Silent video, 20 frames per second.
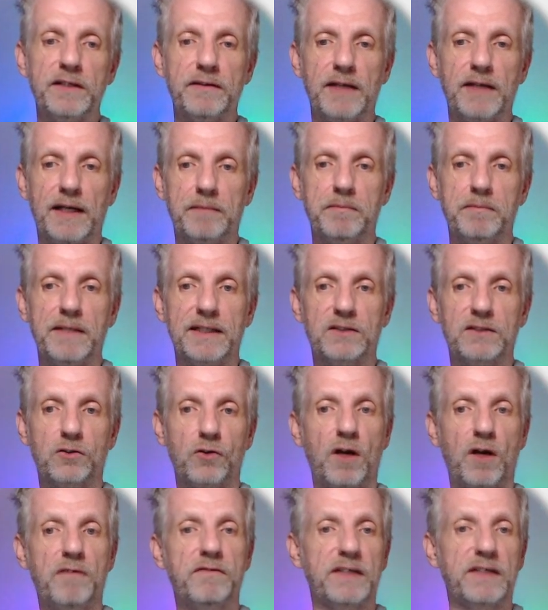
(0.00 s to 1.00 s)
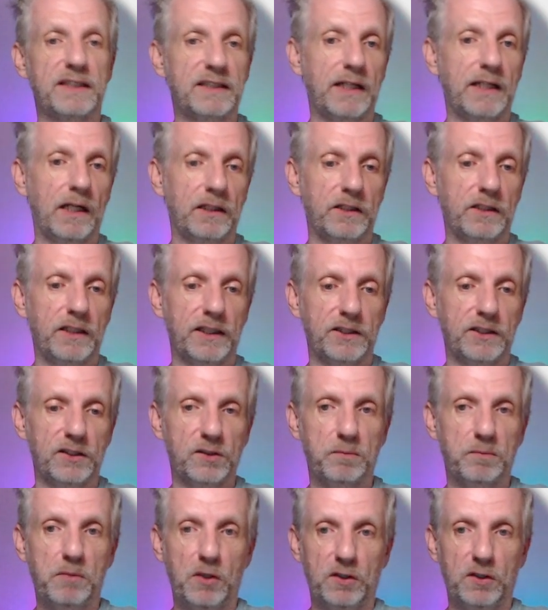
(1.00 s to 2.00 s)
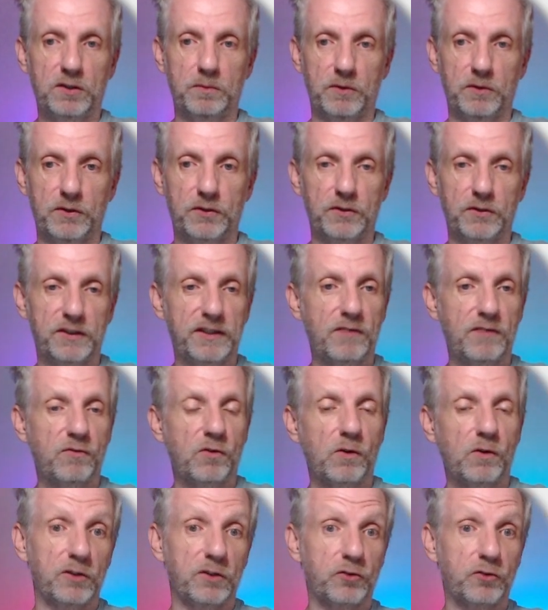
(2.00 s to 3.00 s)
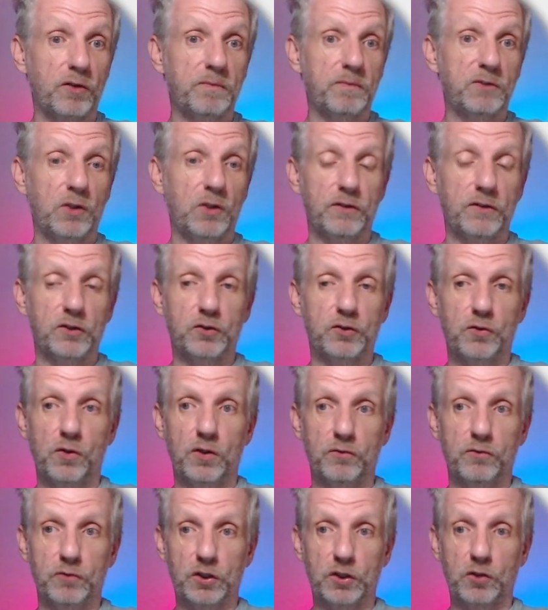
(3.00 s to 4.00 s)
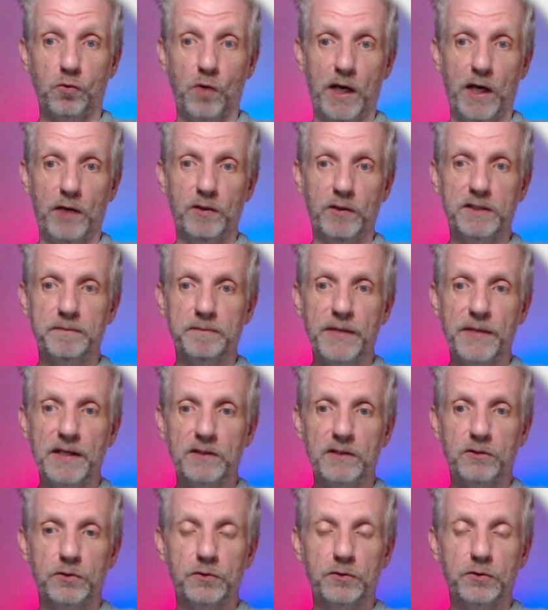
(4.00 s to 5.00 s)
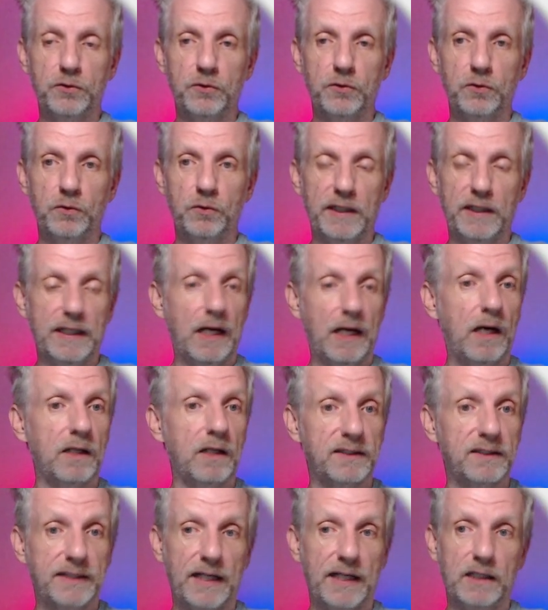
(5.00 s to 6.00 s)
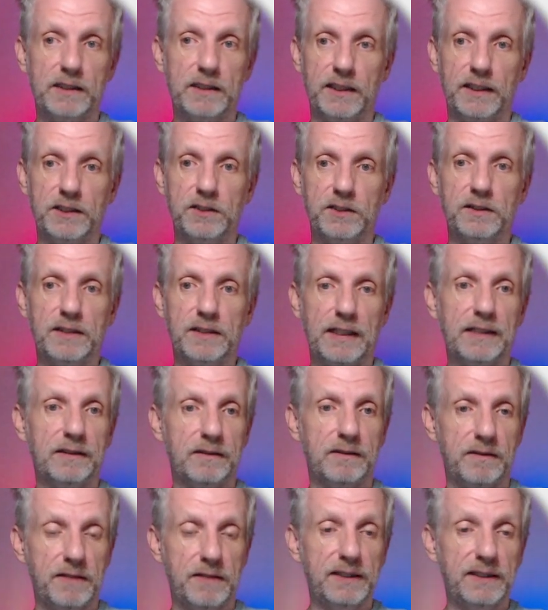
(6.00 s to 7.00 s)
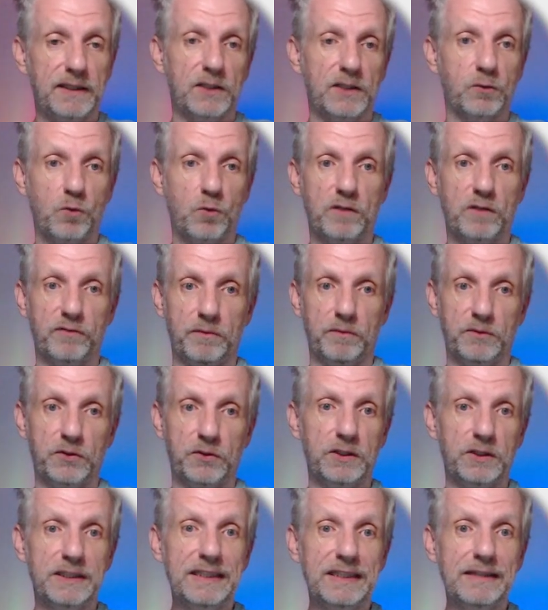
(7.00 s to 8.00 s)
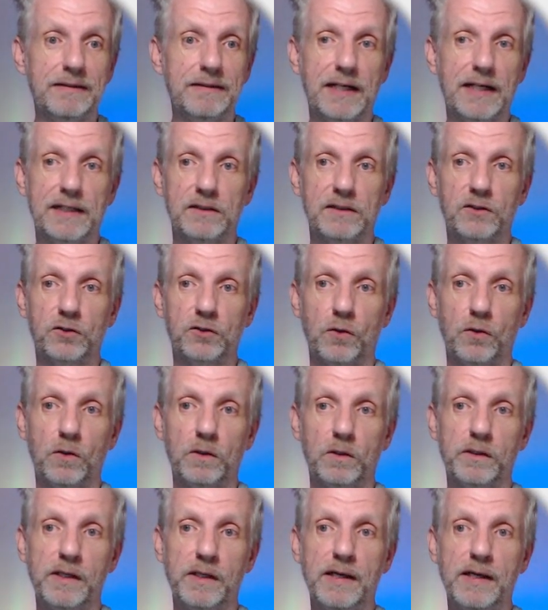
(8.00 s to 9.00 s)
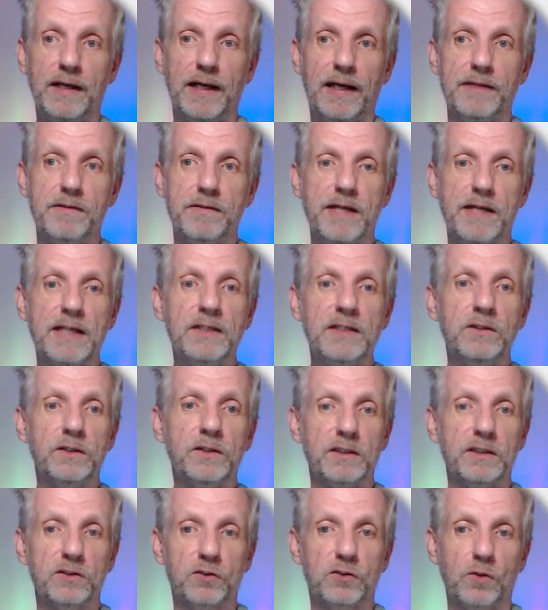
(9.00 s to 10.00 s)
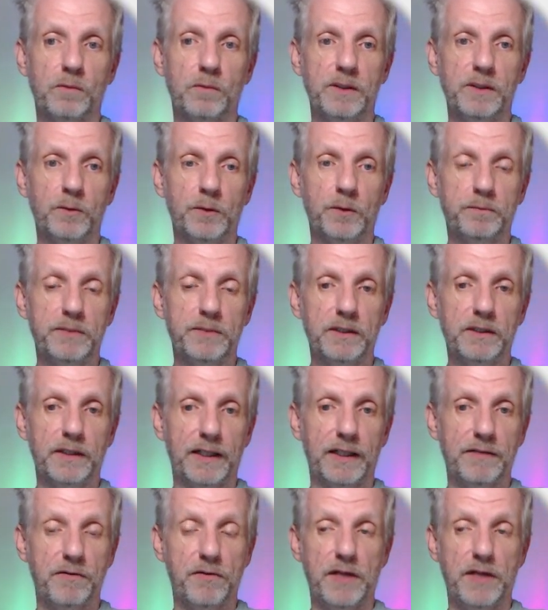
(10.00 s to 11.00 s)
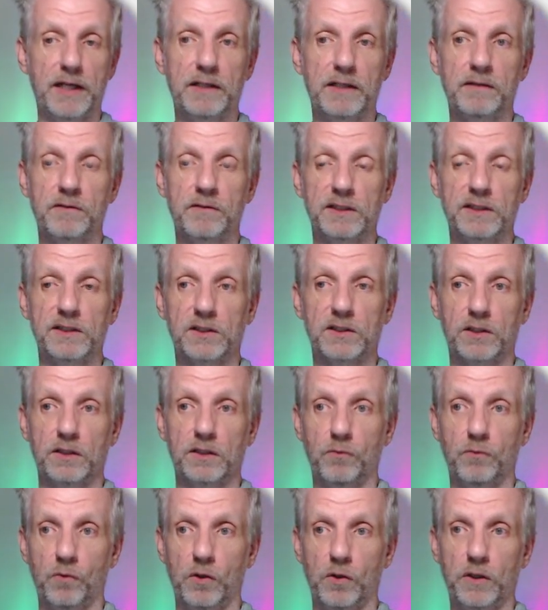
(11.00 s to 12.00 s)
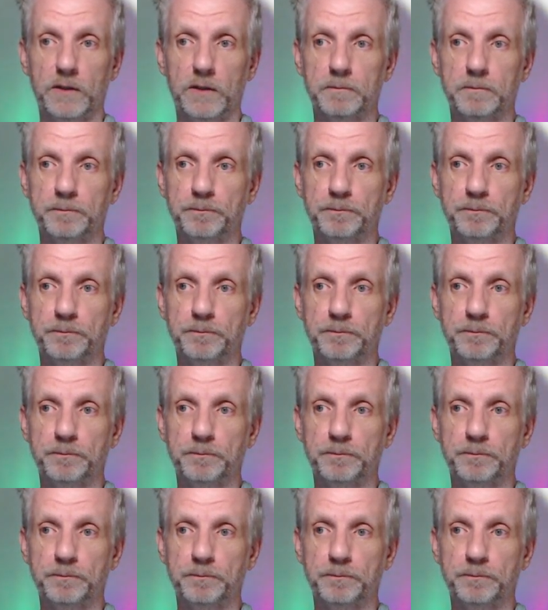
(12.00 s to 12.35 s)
that makes graphics calculations possible. So several scripts on the store require it to do enhanced calculations, and this is one of them. So you need that installed, and then you can install Billboard Builder, and then this is going to work.